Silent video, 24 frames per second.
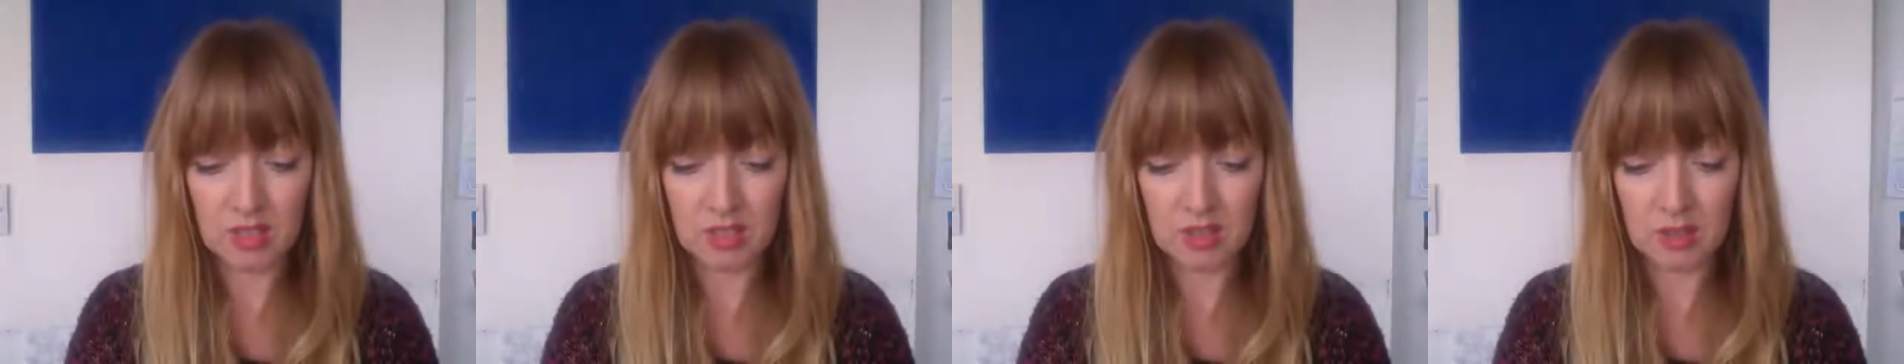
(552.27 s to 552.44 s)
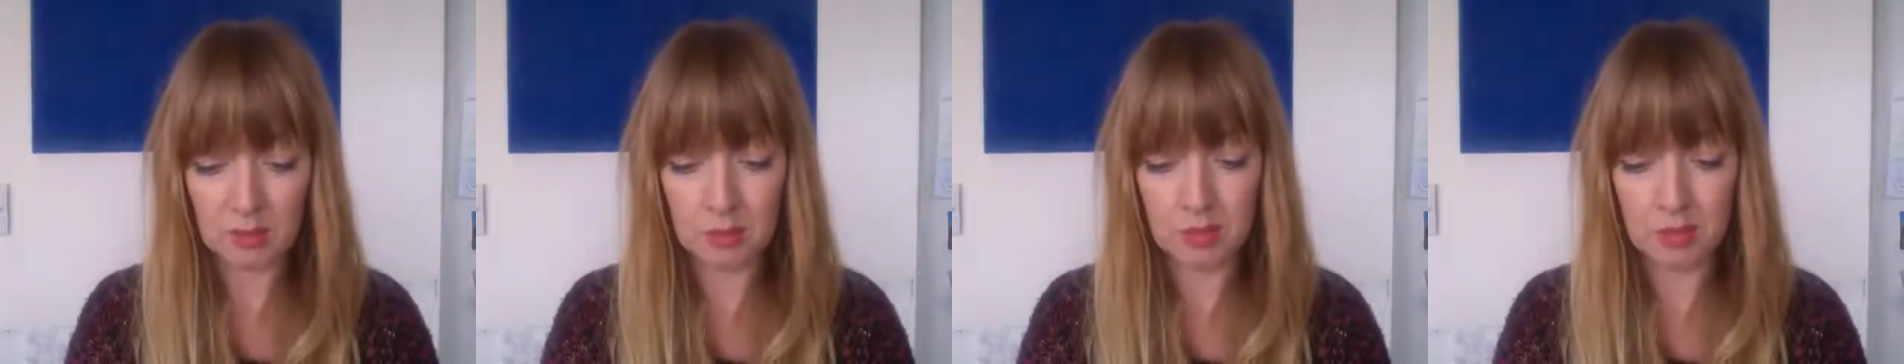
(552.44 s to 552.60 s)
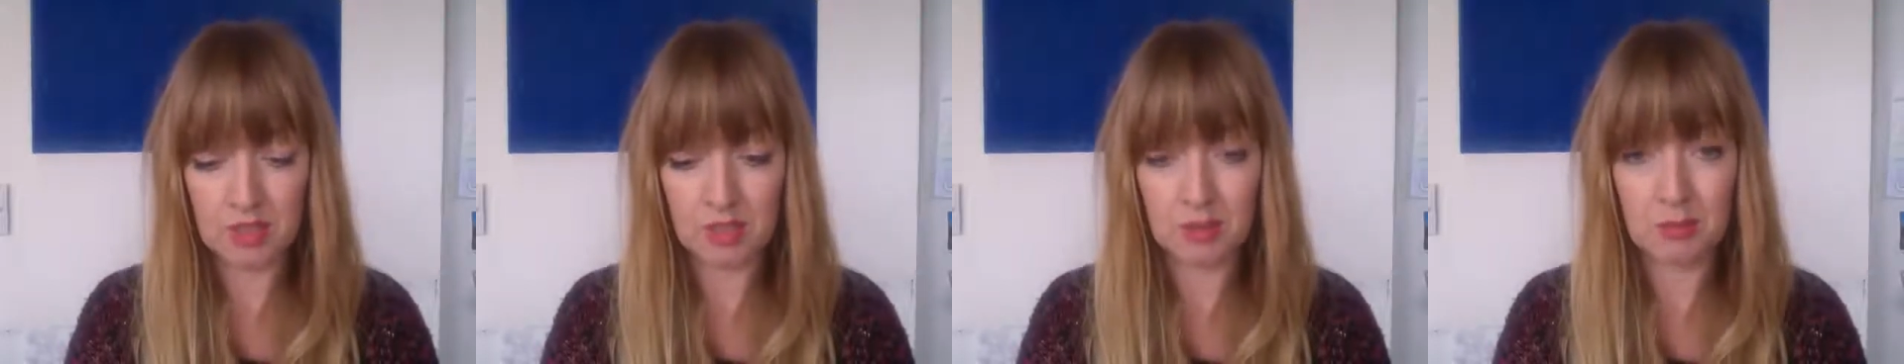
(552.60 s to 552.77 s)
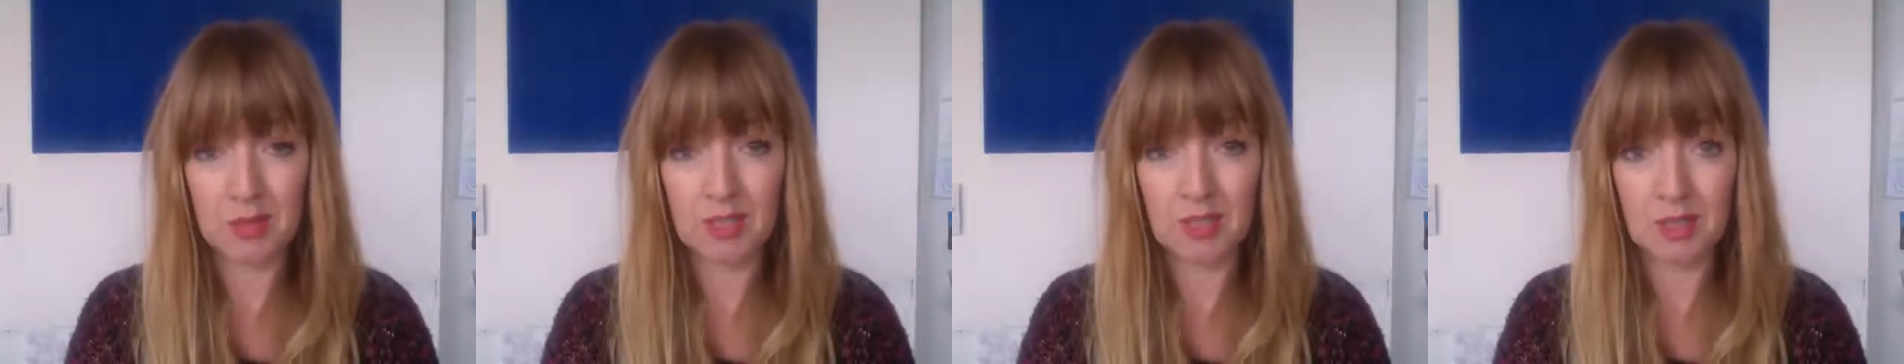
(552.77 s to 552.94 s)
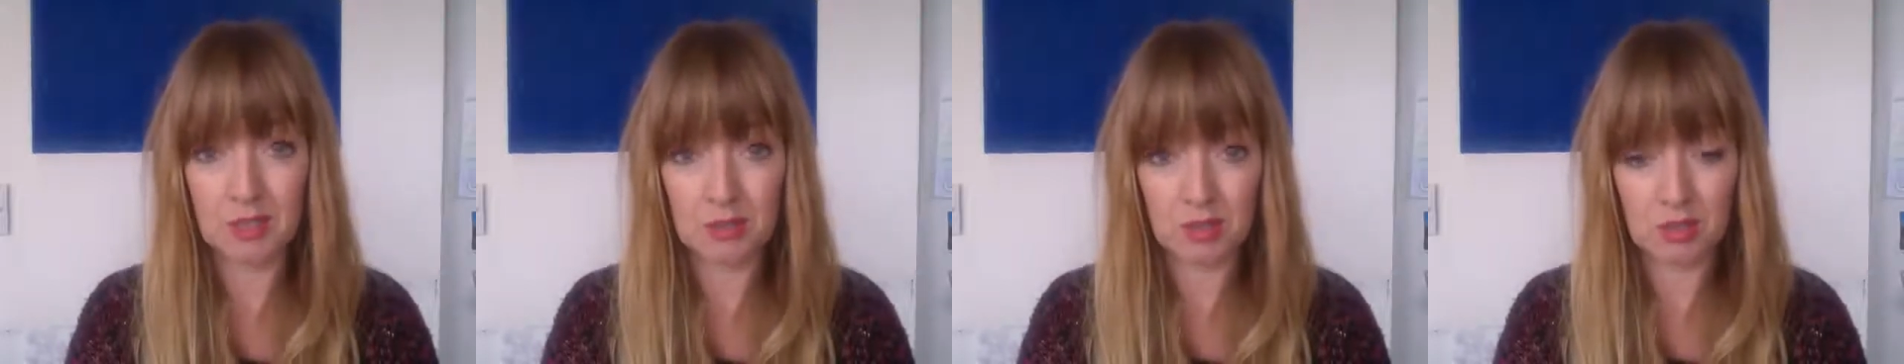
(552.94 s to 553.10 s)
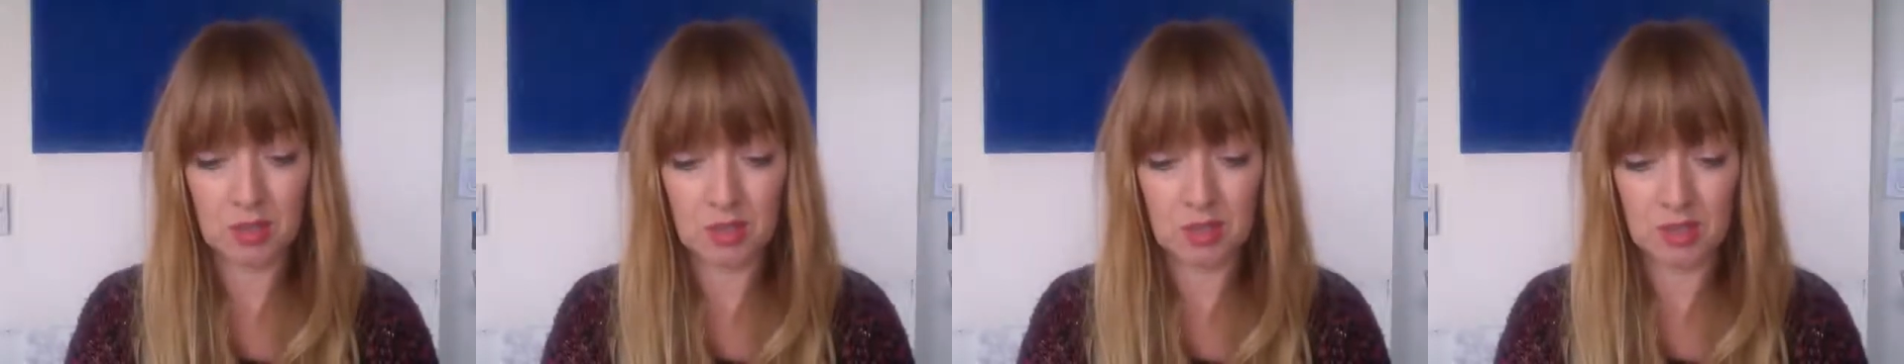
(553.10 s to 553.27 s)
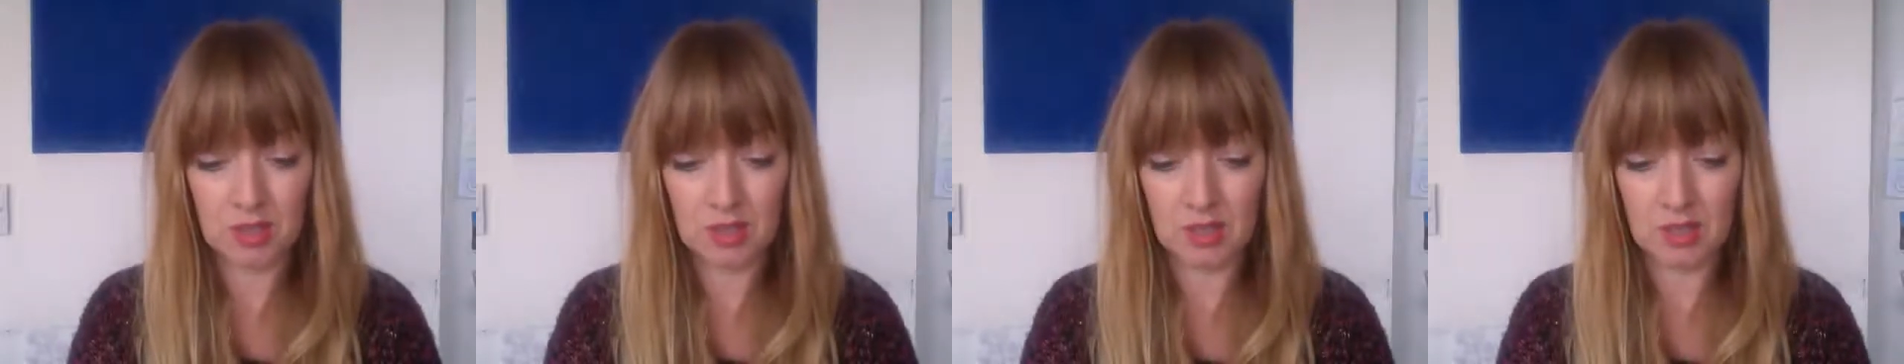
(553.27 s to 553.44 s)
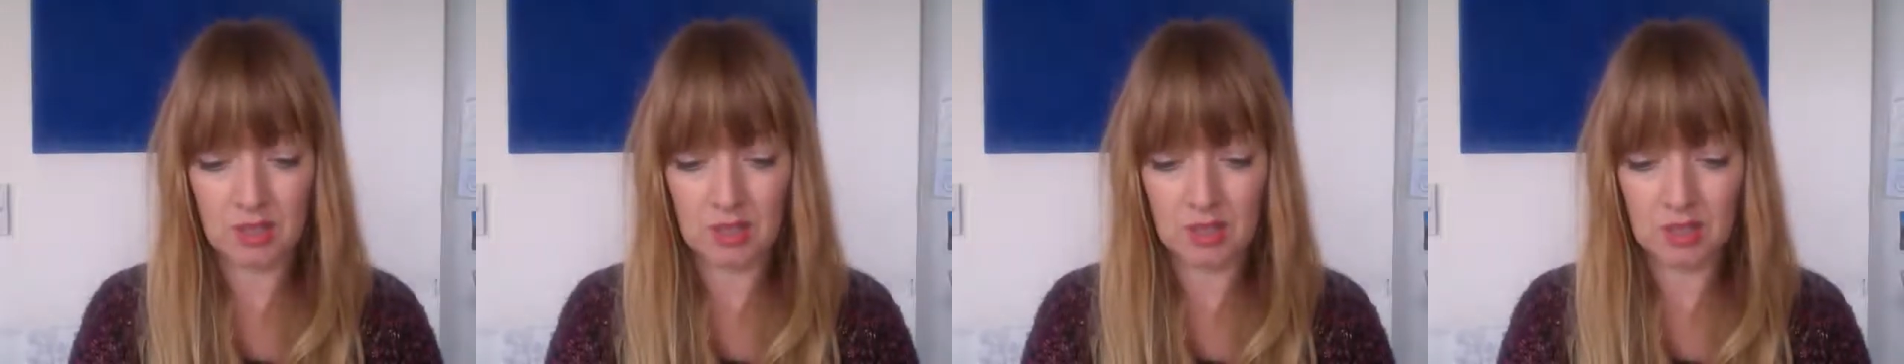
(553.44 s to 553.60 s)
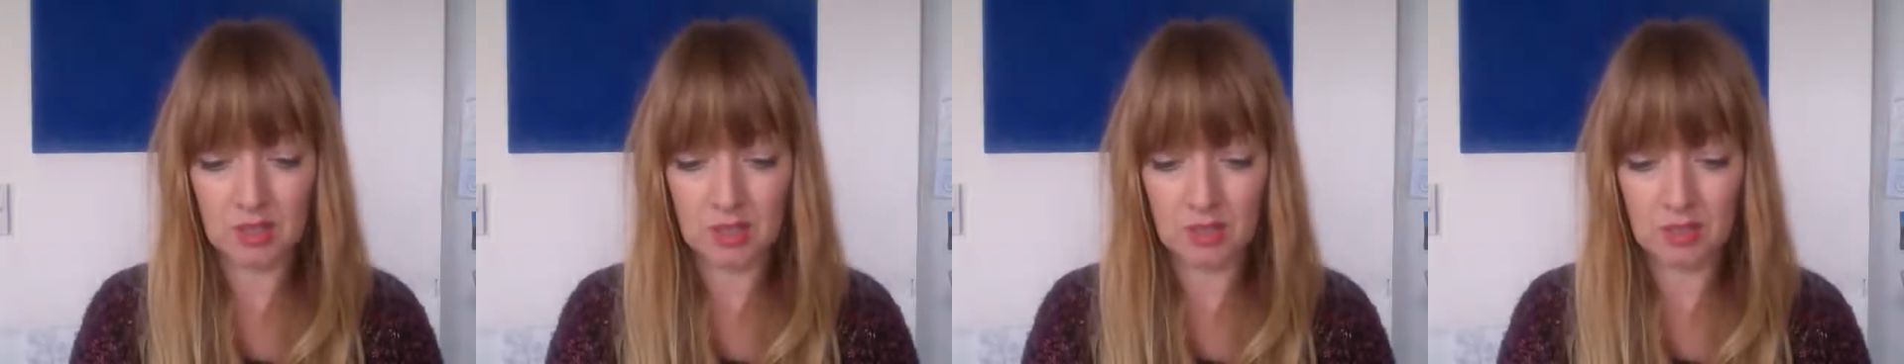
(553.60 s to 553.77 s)
I presume these are all the
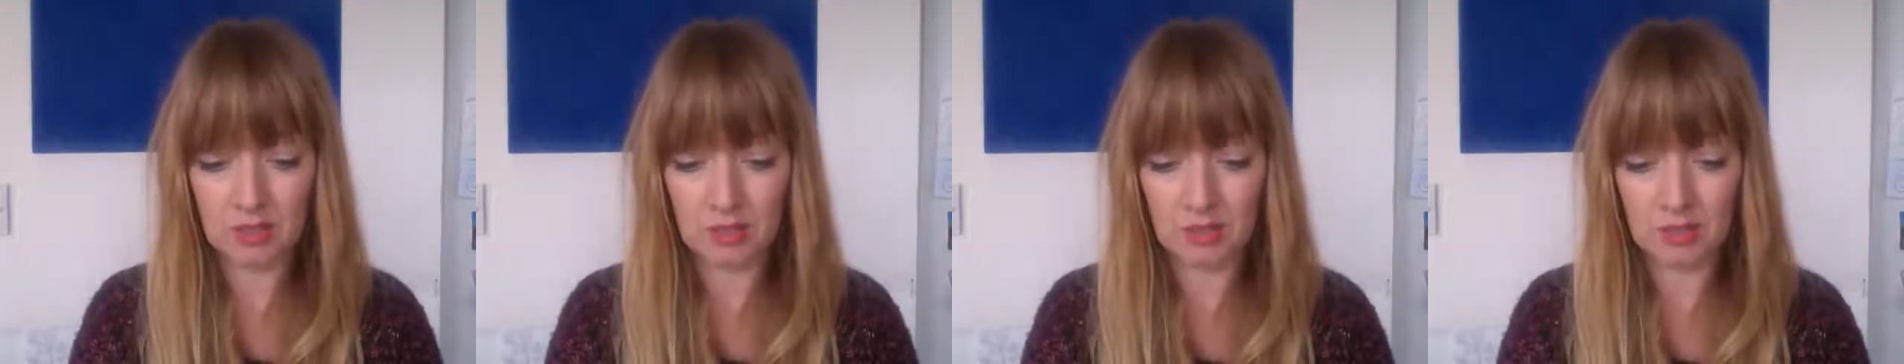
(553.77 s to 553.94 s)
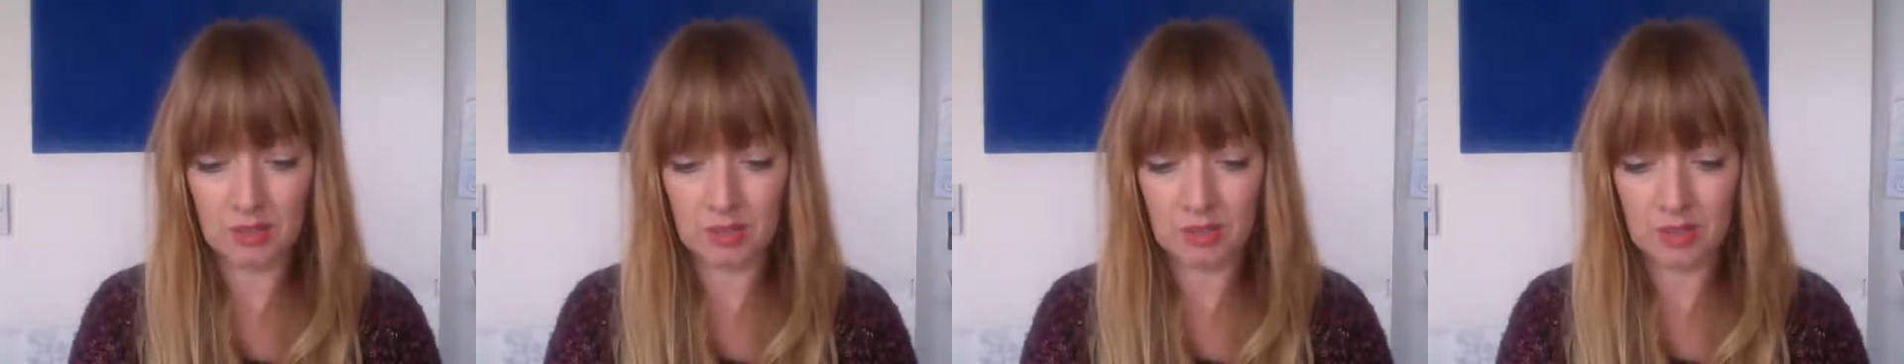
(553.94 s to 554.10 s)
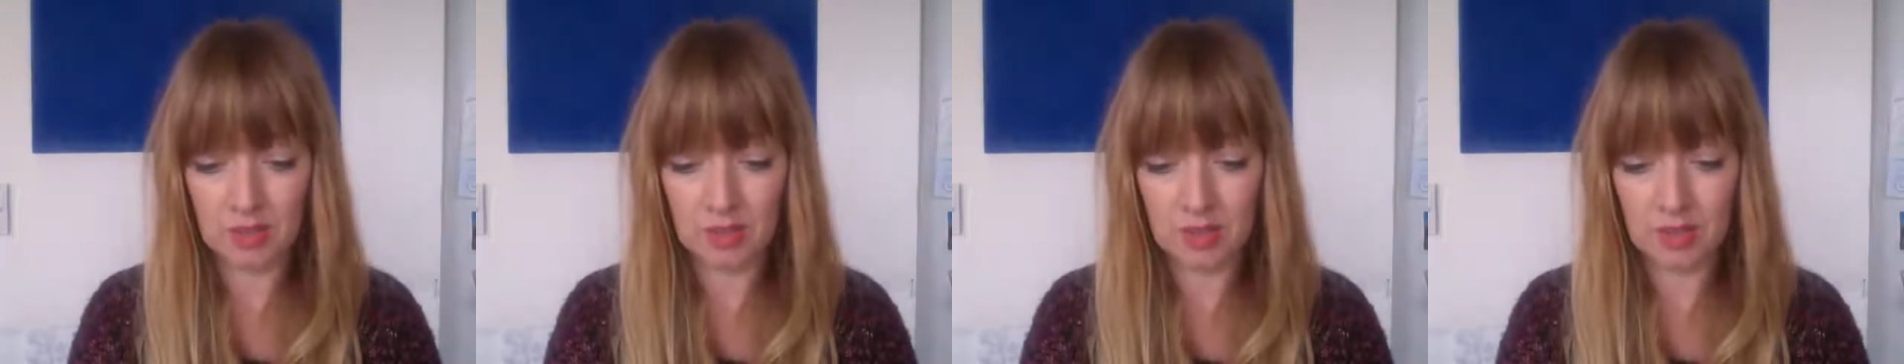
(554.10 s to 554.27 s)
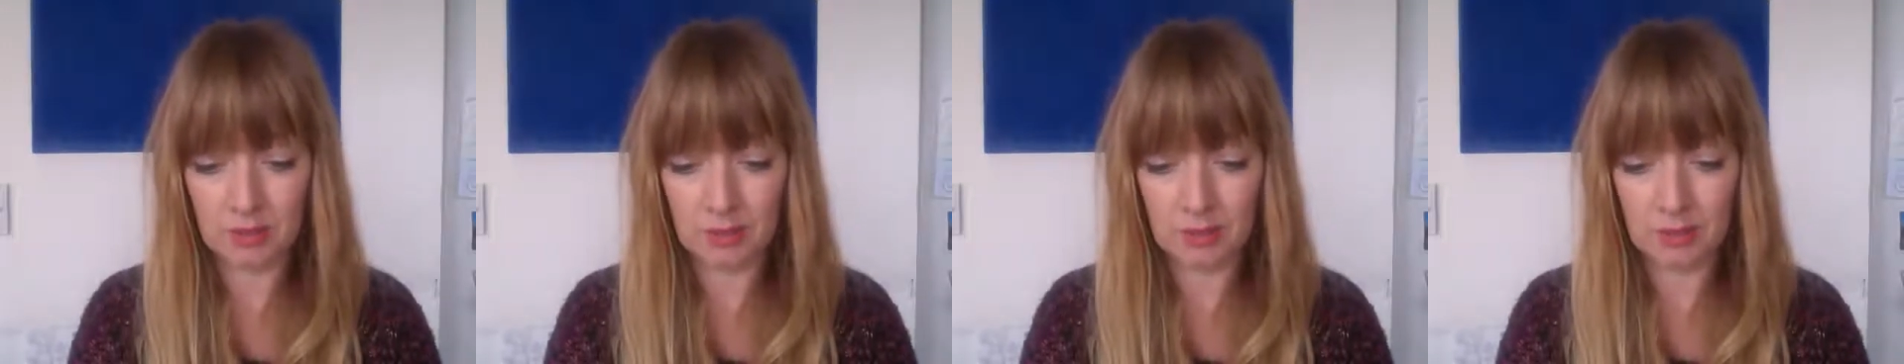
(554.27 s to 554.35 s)
kind of